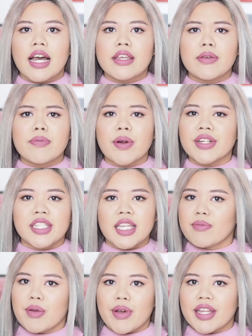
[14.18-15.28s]
You've probably
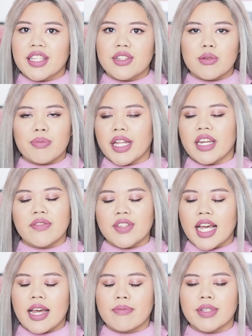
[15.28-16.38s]
seen me wear this look plenty of
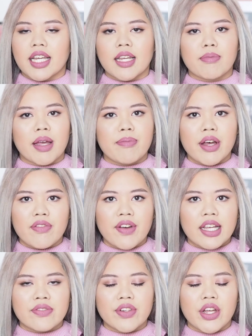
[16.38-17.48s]
times, like in my
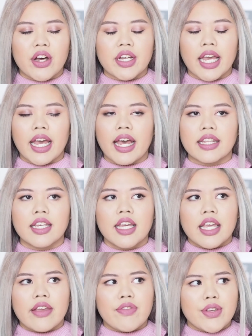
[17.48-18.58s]
Belfast vlog, and
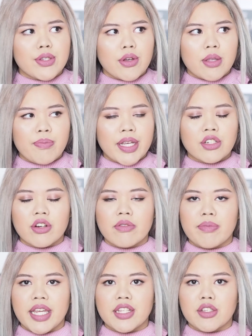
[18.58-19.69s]
if you saw the picture of
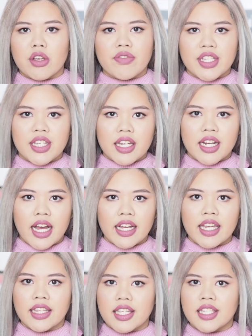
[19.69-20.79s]
me and Sophie Turner
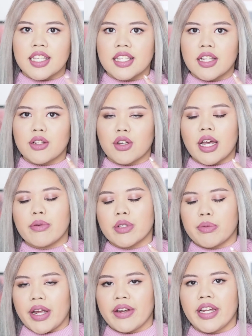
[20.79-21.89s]
hugging, this is the look I was
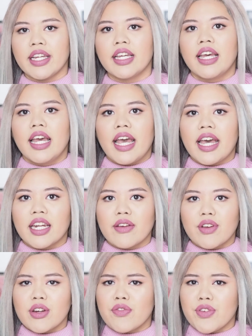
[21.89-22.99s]
wearing. And I've
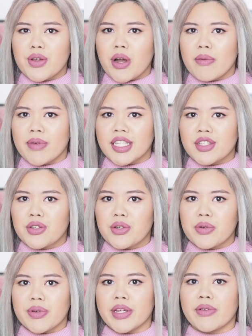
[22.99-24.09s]
got a few comments
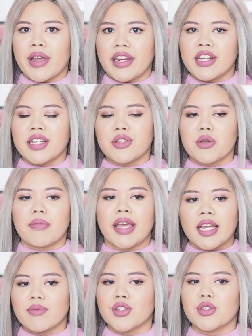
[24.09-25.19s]
to recreate it and do
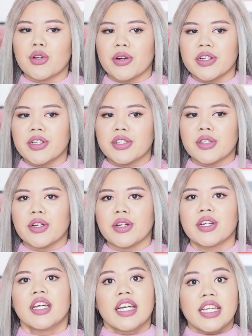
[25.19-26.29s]
makeup tutorials, so
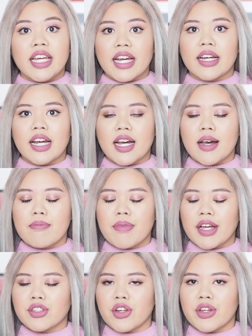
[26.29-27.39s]
yeah,
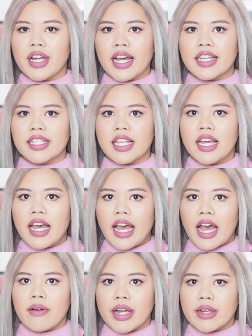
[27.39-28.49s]
I'll show you guys
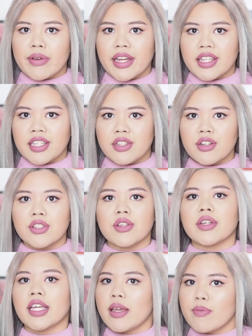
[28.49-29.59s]
how I create this look, so
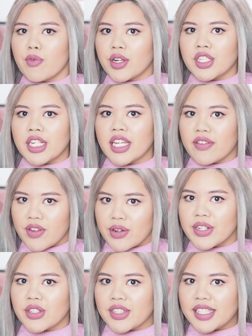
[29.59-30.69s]
keep watching if you're
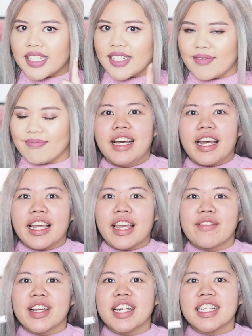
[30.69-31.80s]
interested. Okay,
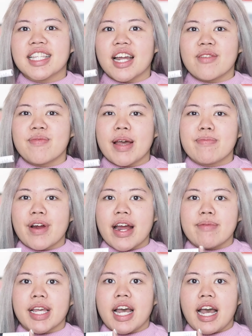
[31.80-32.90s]
we're going to start off by
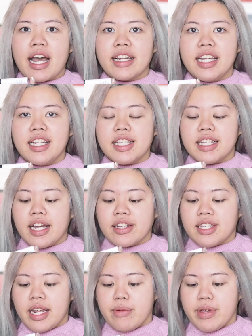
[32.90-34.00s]
priming our eyelids. Now
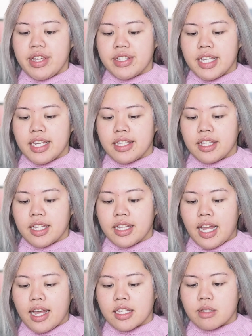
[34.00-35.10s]
today we're using the
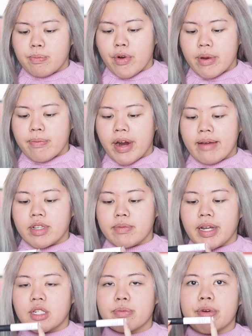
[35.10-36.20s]
NARS Pro Prime
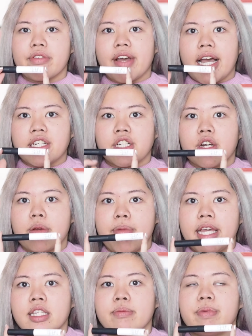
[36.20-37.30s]
Smudge Proof Eyeshadow
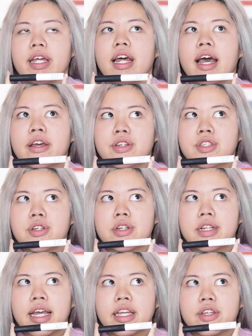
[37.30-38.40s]
Base, but I also
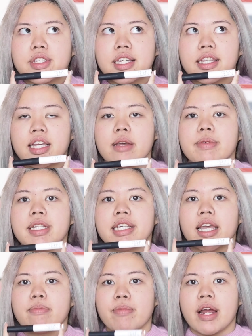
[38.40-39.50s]
like using the Urban
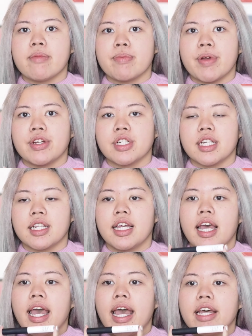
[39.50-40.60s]
Decay Primer Potion
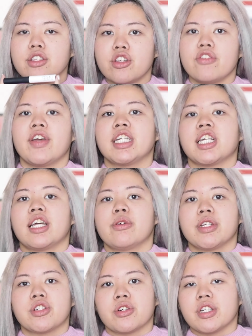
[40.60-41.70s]
and Too Faced Shadow
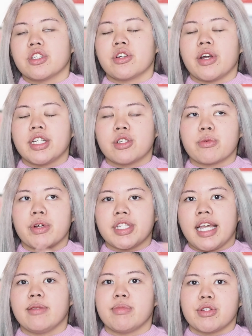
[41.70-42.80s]
Insurance, so I just
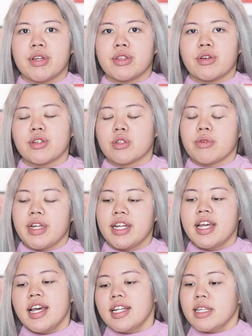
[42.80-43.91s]
rotate between those three,
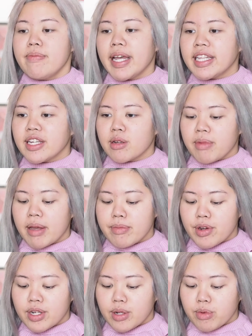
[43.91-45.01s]
depending on my
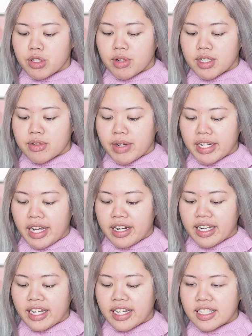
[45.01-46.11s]
mood and which one's run out,
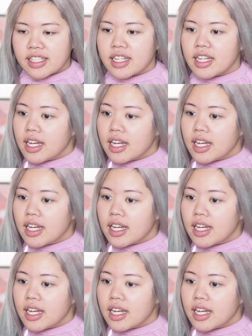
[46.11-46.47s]
I guess.